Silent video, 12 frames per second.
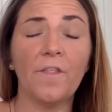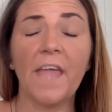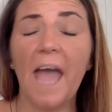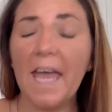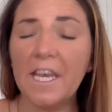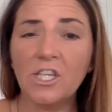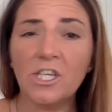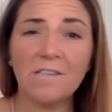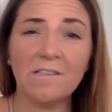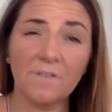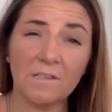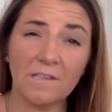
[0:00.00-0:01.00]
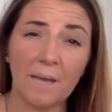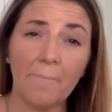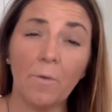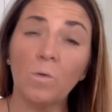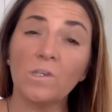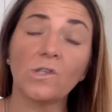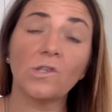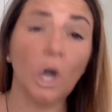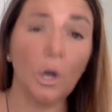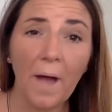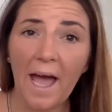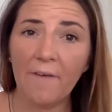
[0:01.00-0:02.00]
The energies of December were
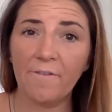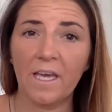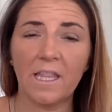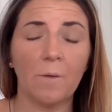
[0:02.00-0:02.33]
so heavy.